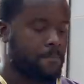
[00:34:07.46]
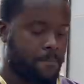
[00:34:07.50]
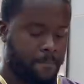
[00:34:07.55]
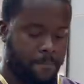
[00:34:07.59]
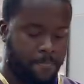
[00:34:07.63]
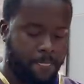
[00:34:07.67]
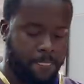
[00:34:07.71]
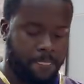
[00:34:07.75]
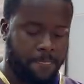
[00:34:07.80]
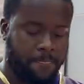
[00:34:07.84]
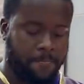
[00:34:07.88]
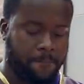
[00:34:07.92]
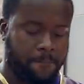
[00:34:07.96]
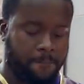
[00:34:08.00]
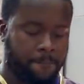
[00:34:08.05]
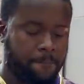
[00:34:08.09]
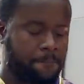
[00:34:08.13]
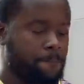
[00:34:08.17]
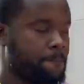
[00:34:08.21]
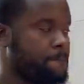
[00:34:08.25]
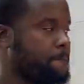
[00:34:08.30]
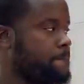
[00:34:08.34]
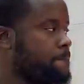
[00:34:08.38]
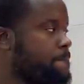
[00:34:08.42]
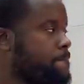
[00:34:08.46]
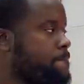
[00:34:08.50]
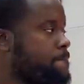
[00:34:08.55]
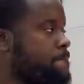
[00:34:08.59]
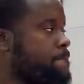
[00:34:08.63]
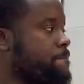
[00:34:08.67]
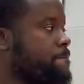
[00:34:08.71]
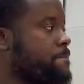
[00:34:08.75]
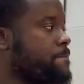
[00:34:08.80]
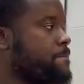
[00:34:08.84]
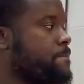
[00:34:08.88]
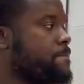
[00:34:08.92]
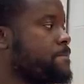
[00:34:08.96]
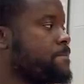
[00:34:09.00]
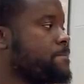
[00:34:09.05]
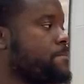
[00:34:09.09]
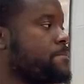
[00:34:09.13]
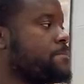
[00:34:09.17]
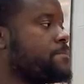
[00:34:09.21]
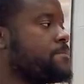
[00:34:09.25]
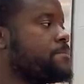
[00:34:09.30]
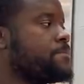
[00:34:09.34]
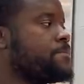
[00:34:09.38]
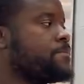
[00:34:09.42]

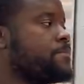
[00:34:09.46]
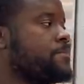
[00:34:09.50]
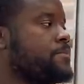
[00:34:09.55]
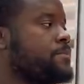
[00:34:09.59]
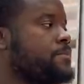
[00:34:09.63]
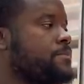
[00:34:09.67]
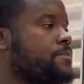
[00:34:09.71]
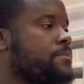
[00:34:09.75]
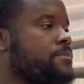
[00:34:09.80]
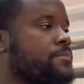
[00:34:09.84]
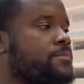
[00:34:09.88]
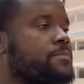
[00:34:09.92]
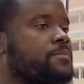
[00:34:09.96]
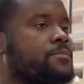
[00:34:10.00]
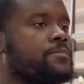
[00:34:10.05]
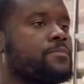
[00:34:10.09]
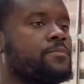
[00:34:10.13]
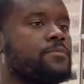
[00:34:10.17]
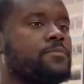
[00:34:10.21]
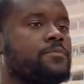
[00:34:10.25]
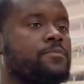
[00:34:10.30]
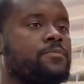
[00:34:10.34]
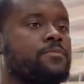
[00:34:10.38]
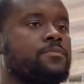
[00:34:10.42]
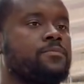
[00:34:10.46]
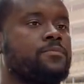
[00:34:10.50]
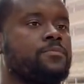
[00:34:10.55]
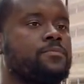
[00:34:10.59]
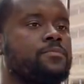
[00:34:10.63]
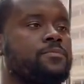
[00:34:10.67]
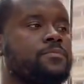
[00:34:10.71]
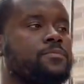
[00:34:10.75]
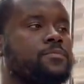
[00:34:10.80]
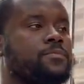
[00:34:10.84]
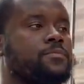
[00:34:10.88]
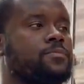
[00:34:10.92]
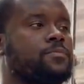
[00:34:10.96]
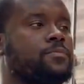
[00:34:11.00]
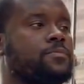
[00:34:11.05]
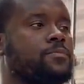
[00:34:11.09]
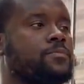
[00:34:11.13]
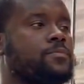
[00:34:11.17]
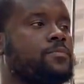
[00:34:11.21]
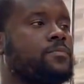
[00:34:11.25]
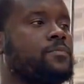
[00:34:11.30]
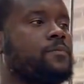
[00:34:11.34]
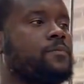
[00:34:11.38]
The person shown says nothing.